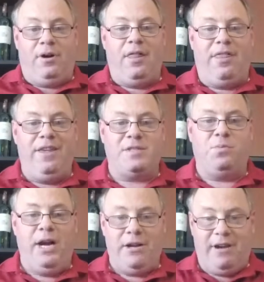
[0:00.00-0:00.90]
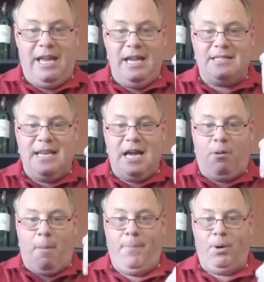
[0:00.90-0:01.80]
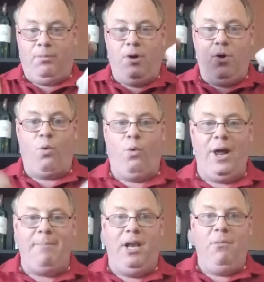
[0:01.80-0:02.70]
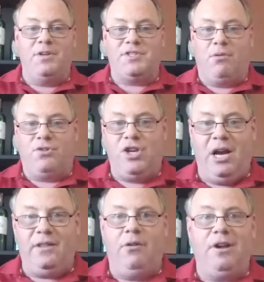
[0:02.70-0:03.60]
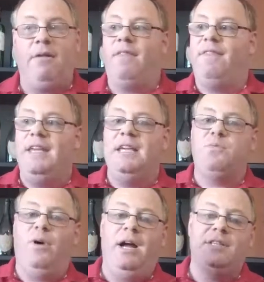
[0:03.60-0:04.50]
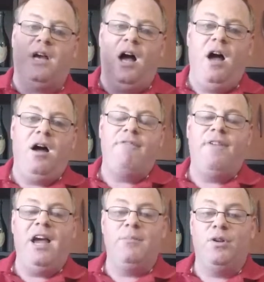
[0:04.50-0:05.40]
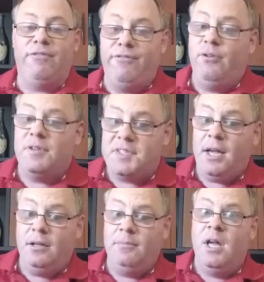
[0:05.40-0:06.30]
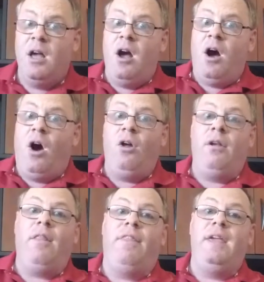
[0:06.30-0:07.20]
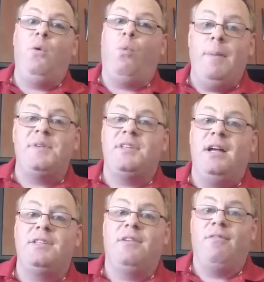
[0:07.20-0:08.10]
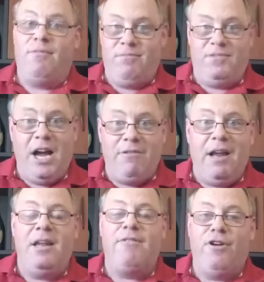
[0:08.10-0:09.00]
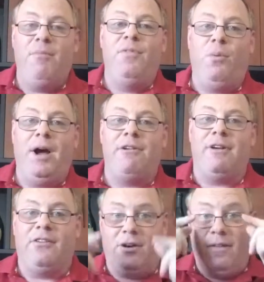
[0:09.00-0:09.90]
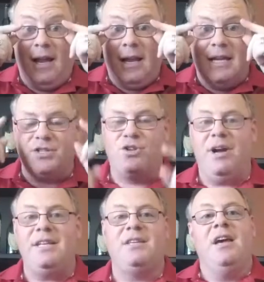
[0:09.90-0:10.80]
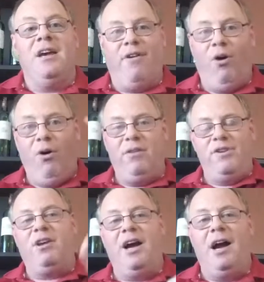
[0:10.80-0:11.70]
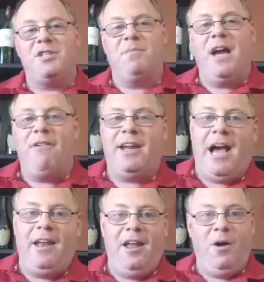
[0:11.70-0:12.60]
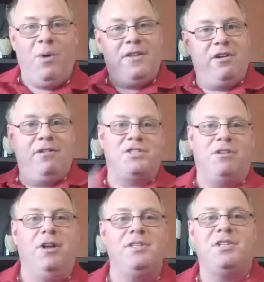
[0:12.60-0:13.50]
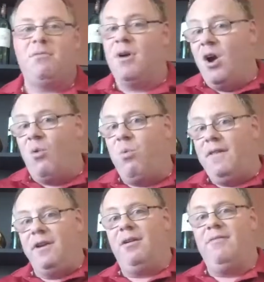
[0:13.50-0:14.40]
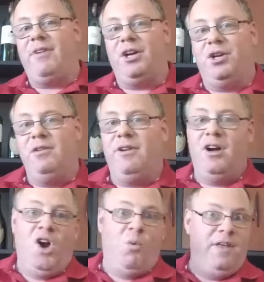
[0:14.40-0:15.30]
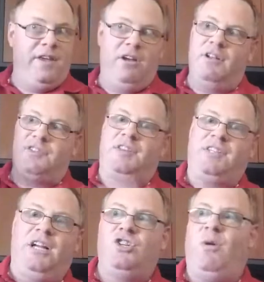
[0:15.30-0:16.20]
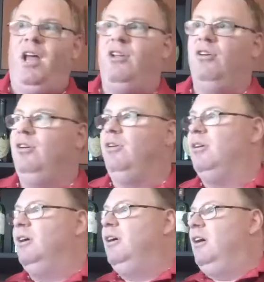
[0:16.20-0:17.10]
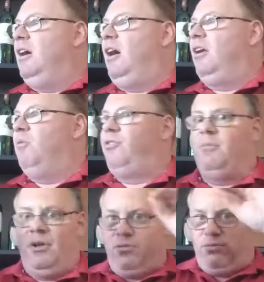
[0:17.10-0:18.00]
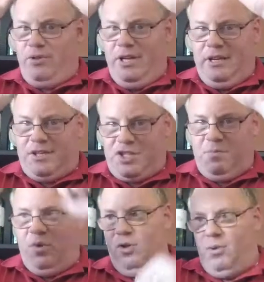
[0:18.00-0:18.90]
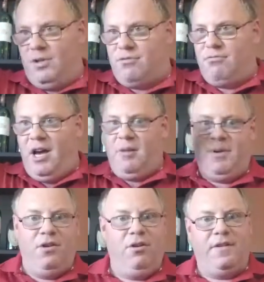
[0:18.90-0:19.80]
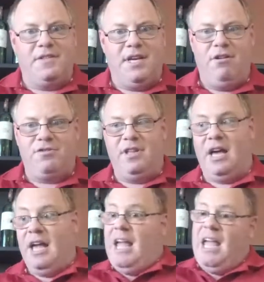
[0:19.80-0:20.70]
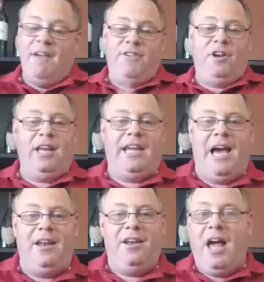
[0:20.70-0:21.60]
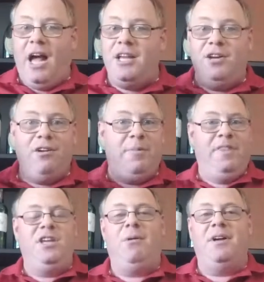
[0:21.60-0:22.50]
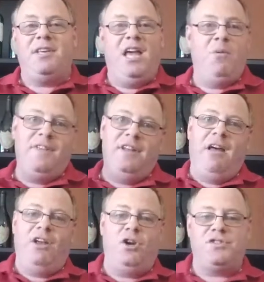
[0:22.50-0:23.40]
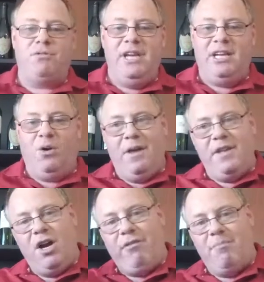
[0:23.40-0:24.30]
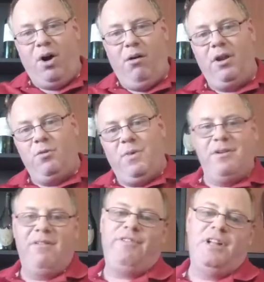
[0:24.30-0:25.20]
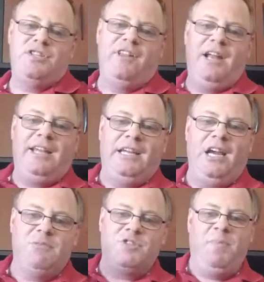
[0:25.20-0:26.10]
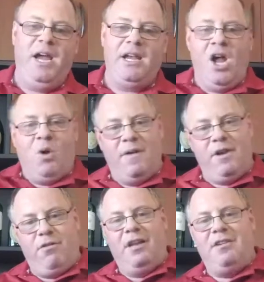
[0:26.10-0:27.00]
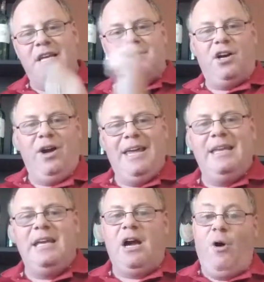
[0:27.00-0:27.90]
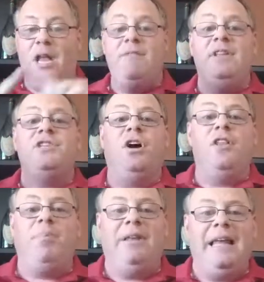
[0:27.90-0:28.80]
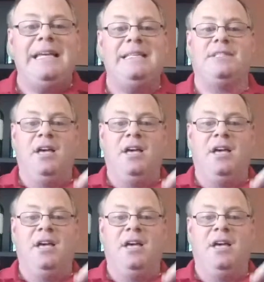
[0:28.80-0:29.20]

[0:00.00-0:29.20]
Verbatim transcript: this winery is now right below us, so check those out. These wines are available for sale on the website directly from the winery, so that is great for all of you guys up there in Canada, whether you're in Toronto, whether you're in Vancouver, whether you're in Saskatchewan, or I don't know, some of those really small ones right up in the Northern Territory there. If you're not in Canada and you're up in the USA, whether you're down in Costa Rica, whether you're in Poland, whether you're in France, the United Kingdom, Spain, whether you're in Indonesia or India or any of these other places